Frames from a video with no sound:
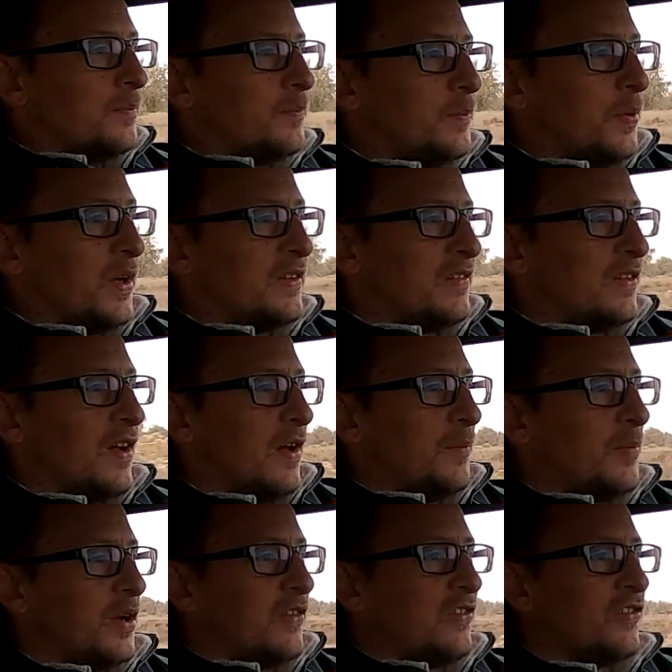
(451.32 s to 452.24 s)

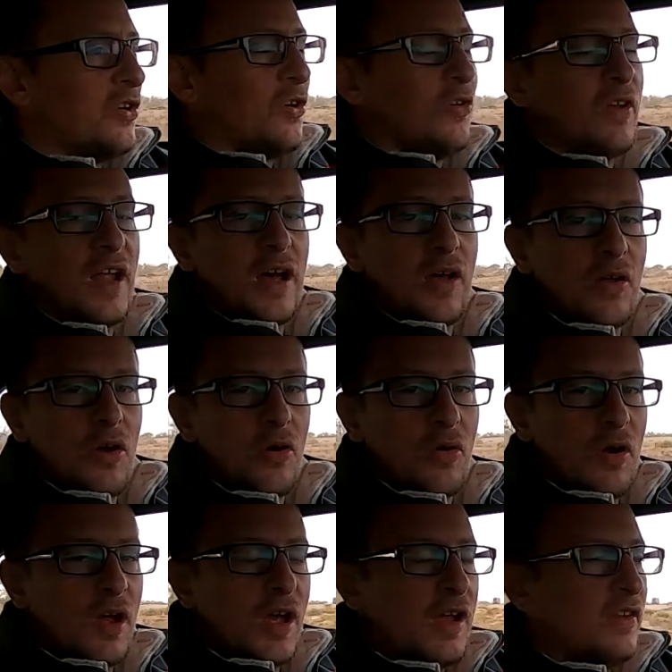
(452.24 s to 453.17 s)
But it's turned out all
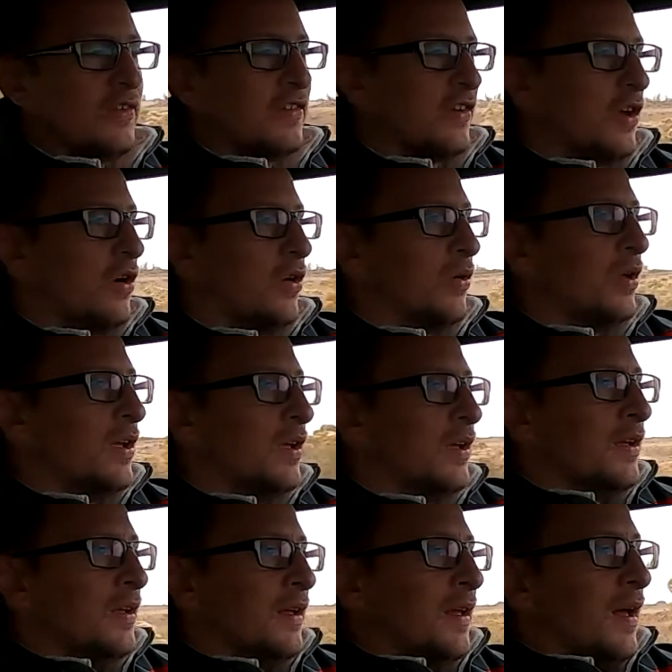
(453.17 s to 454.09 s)
right. So
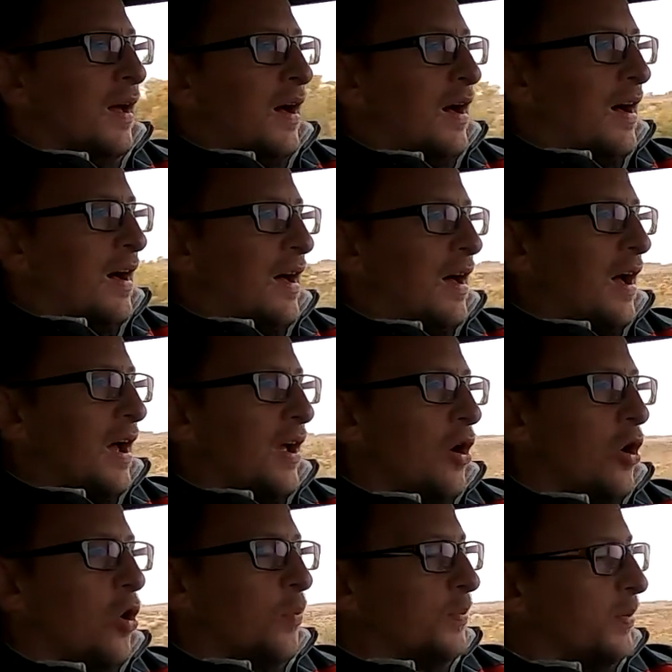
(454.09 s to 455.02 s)
I
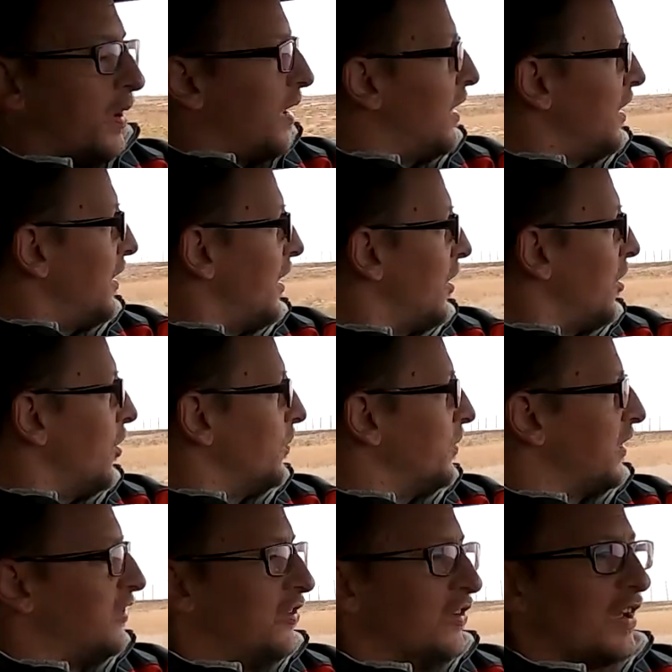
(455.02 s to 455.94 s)
hope
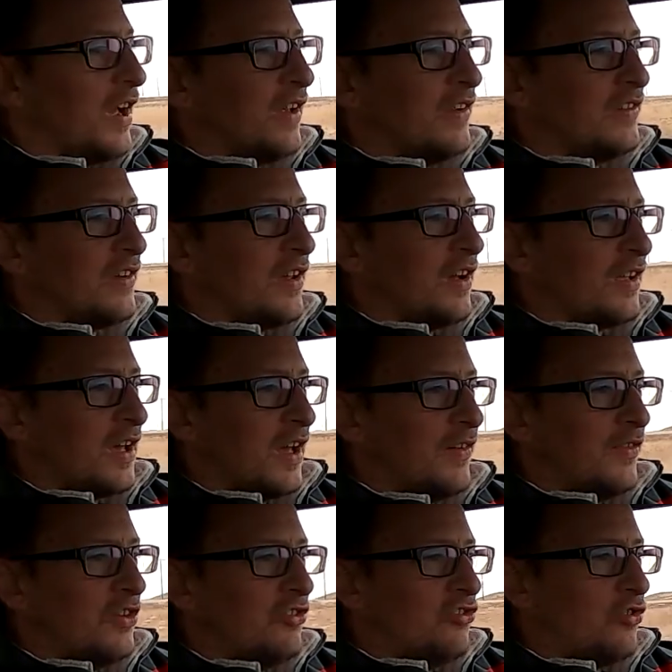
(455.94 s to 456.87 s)
that you guys kind
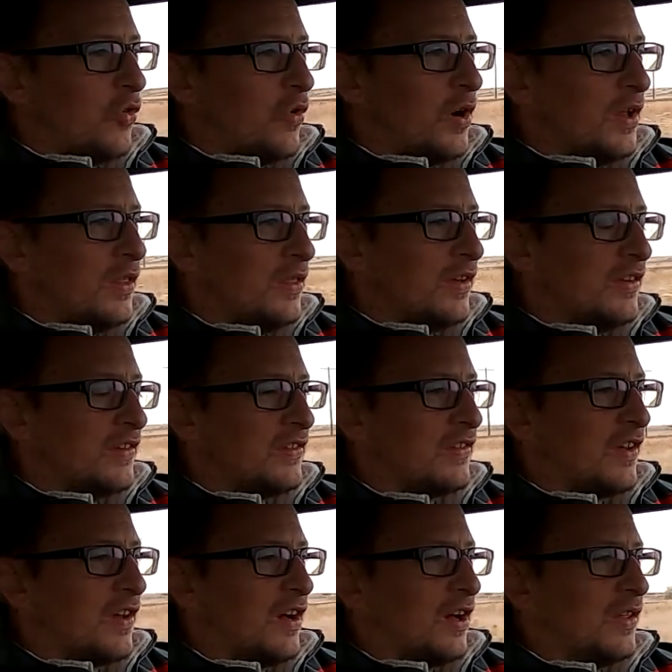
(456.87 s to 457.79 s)
of enjoy
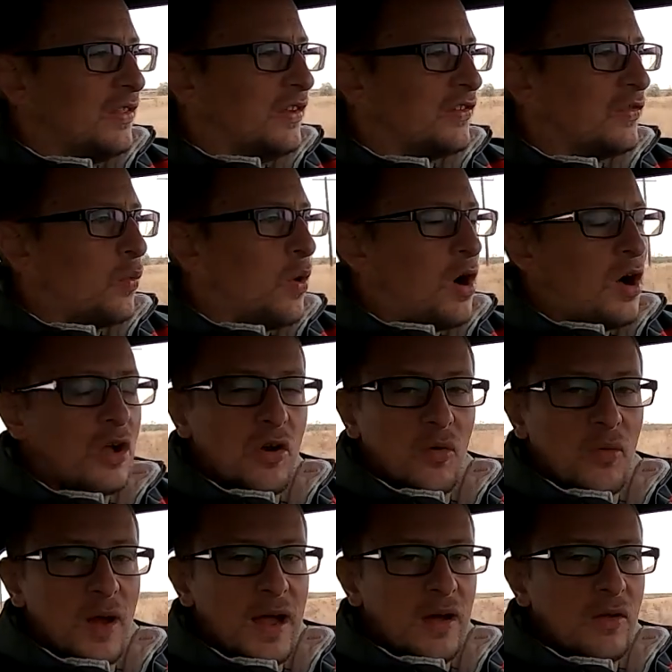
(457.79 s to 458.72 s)
this walk
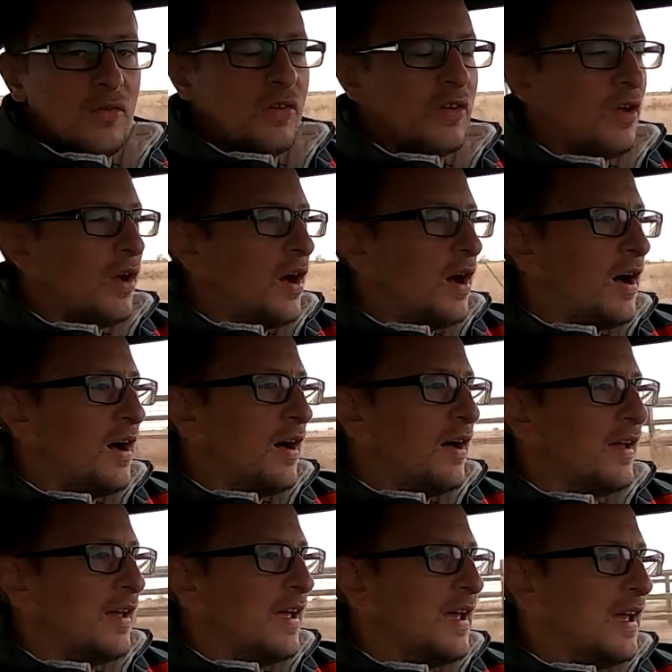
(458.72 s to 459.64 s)
around
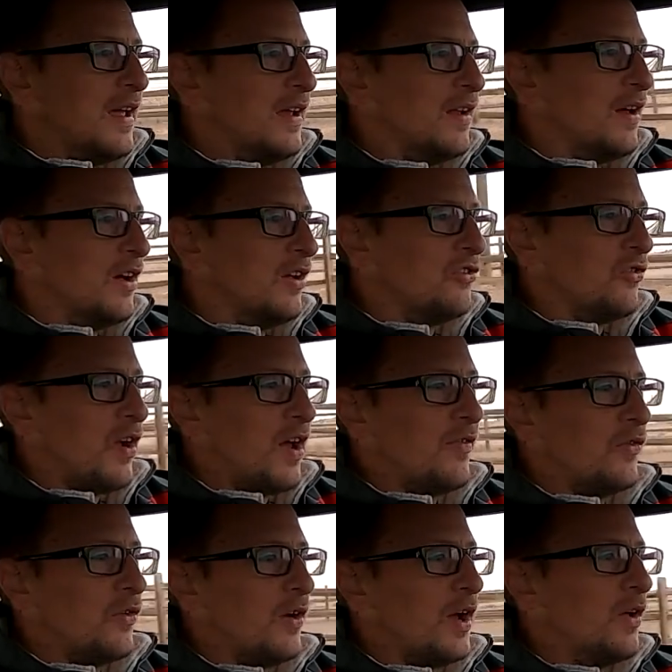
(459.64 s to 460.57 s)
and
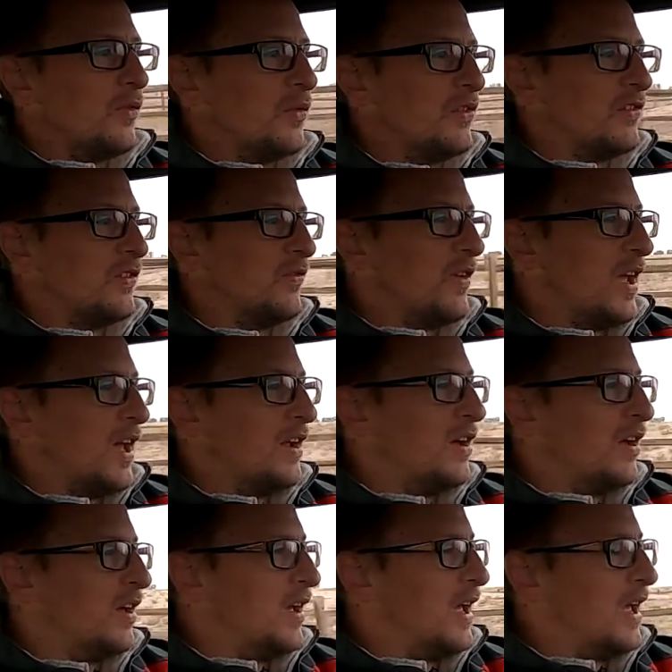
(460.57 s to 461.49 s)
drive around with
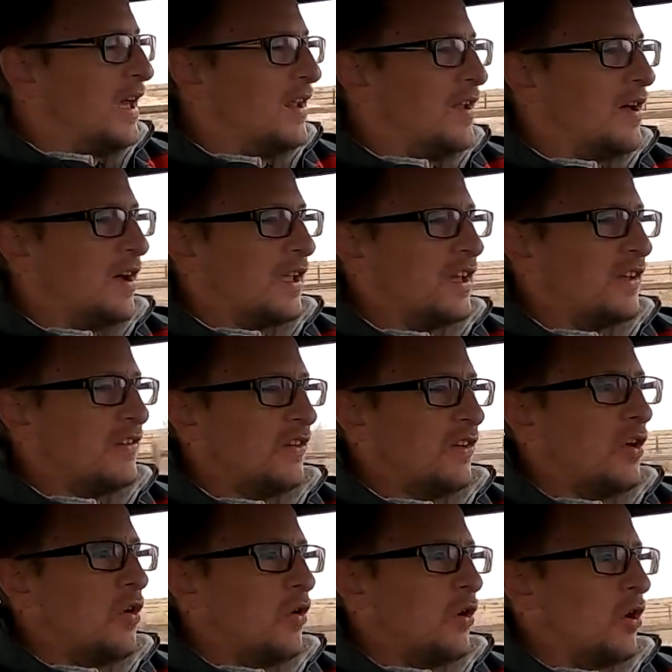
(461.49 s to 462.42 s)
Savannah and get to
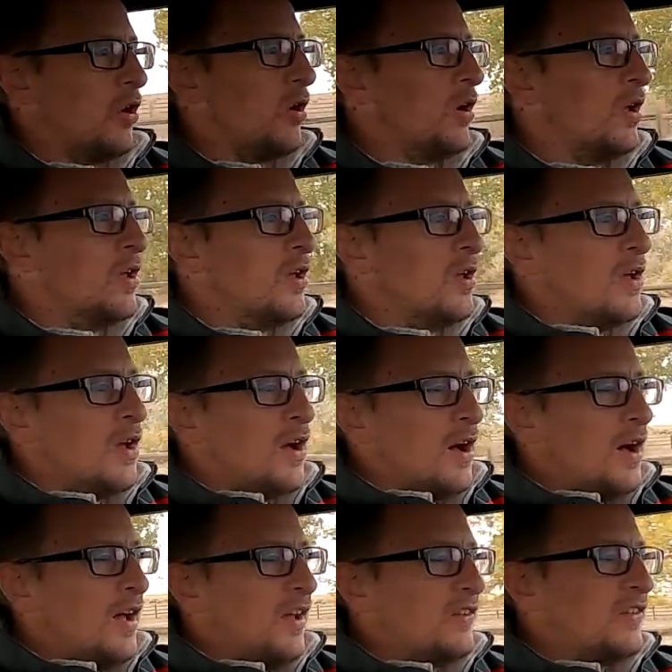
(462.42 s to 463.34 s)
know her.
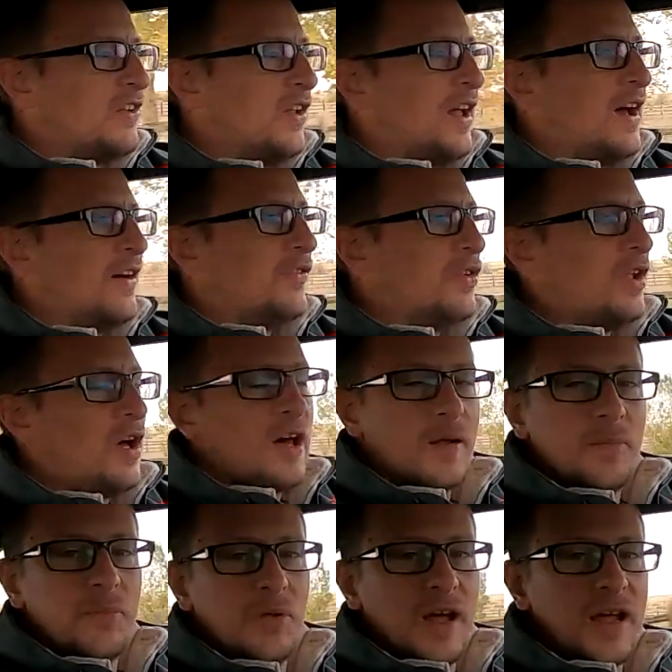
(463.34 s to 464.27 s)
I still have a
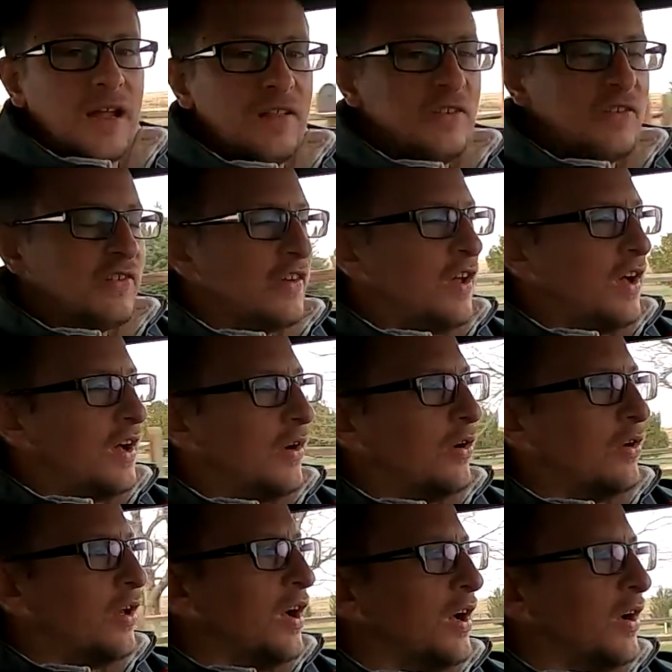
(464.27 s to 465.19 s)
lot of plans
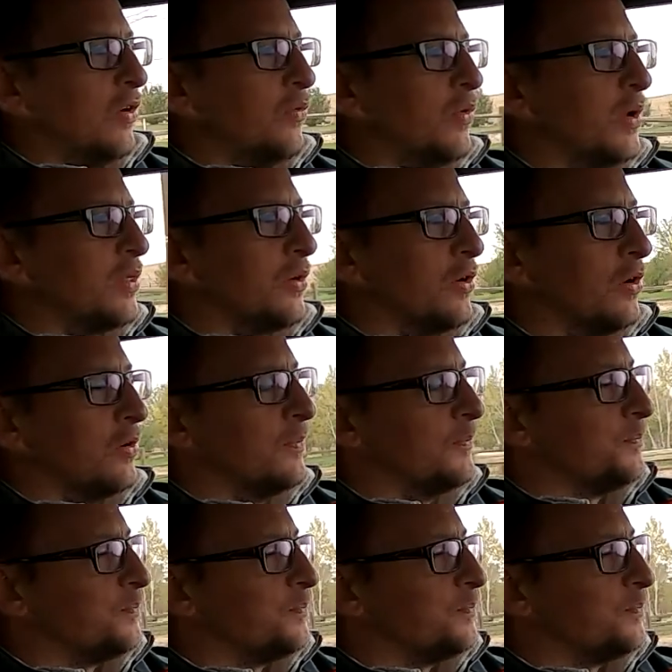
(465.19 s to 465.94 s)
with her